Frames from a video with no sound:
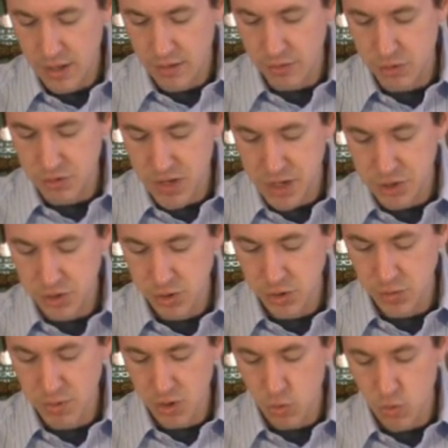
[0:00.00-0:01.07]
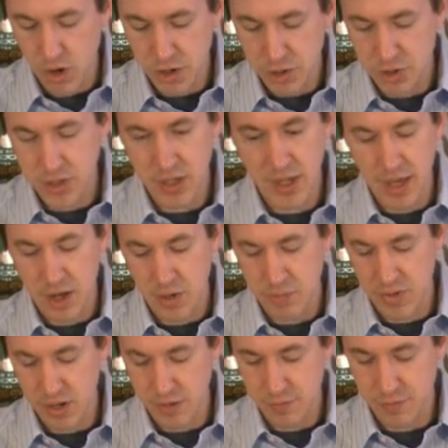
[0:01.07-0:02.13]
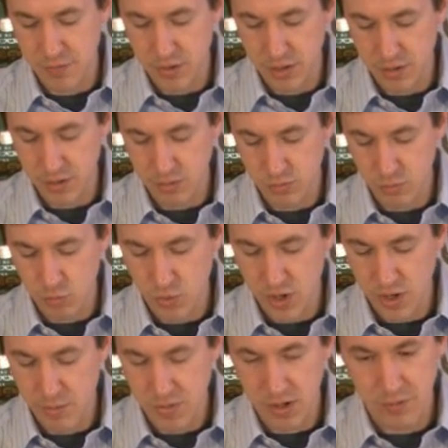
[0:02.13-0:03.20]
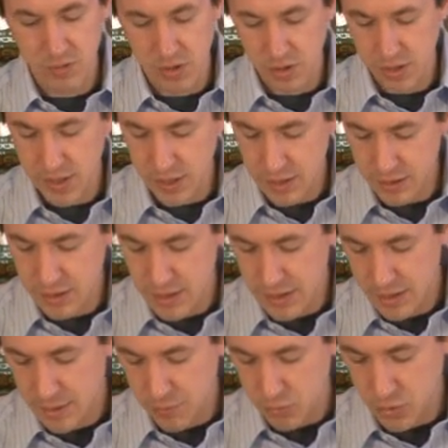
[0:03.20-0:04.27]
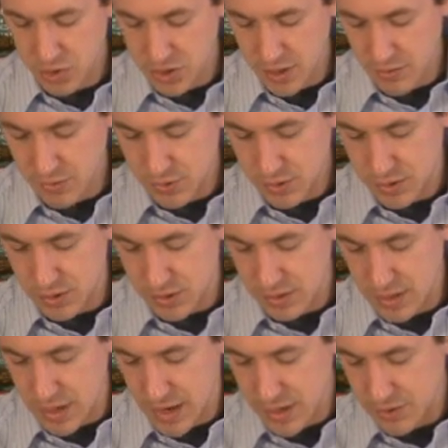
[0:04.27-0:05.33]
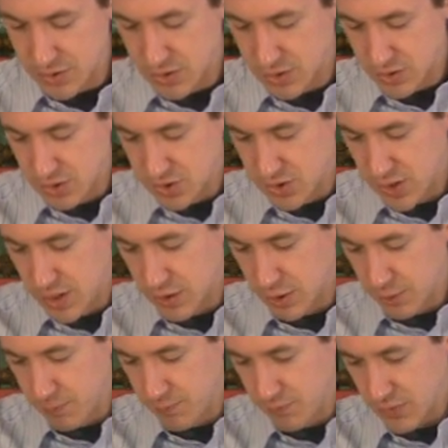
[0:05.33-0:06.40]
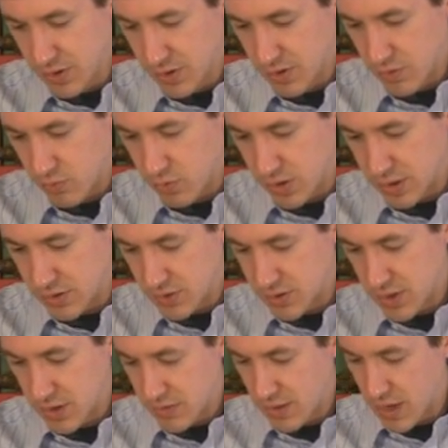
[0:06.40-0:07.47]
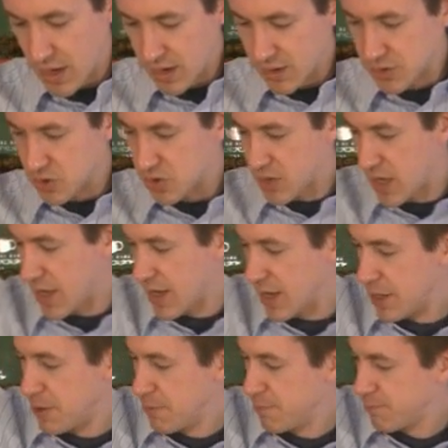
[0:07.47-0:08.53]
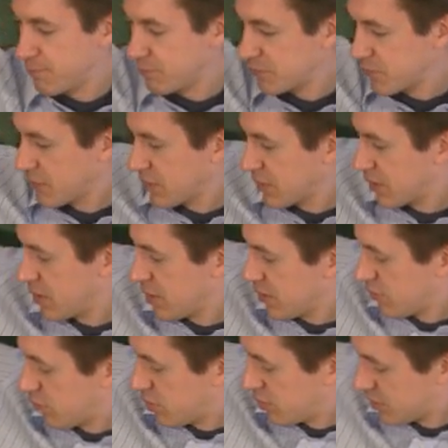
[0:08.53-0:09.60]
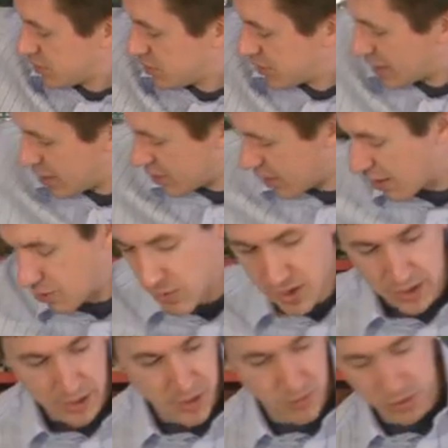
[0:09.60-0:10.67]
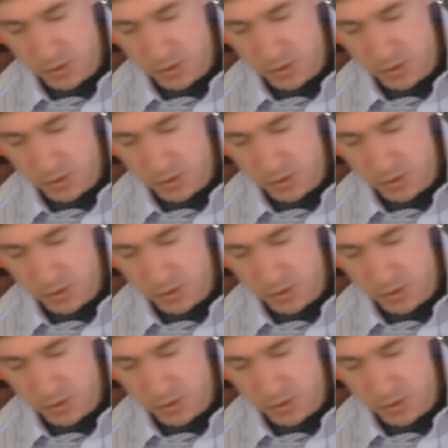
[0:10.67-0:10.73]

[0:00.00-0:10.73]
there's actually a little bit of water sticking out above the rim of the lid, which gives us a nice seal. We can set that aside, put this down, and we can give a